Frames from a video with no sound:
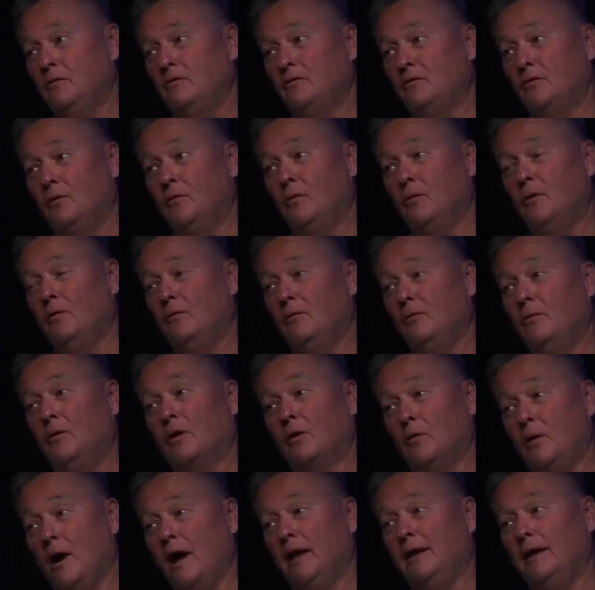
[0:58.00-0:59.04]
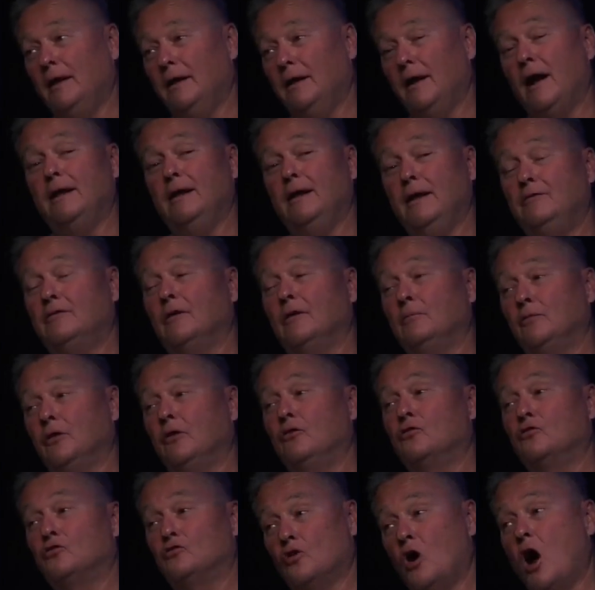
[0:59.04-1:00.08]
So what do I need? I need
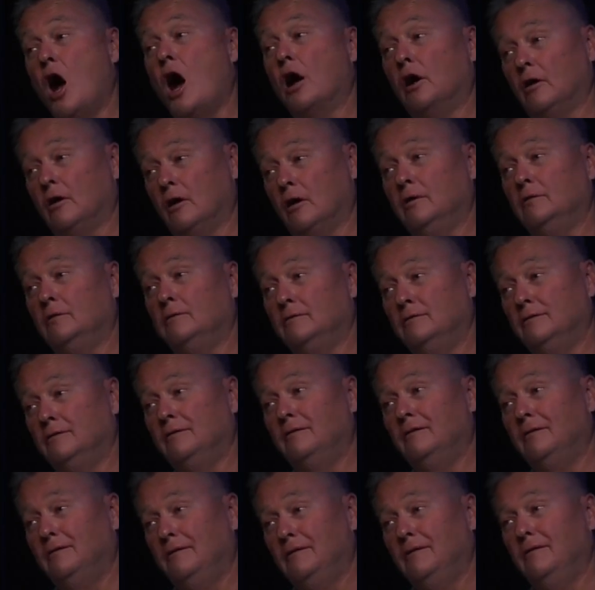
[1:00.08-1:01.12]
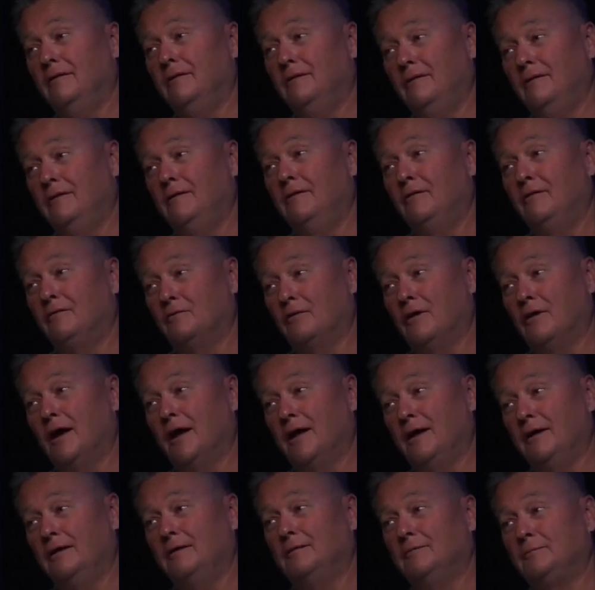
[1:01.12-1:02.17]
something stronger.
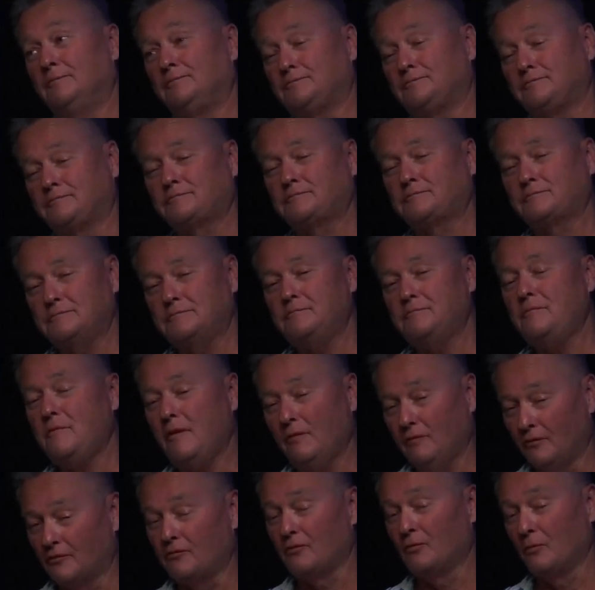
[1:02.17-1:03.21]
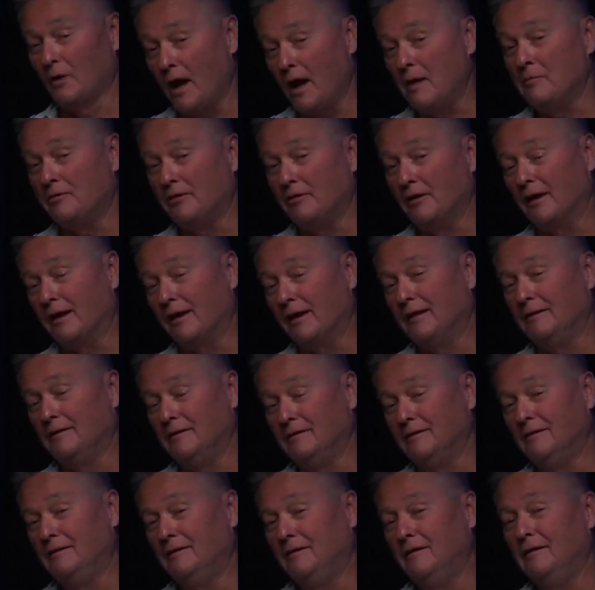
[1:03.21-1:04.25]
Right? This is what I'm thinking.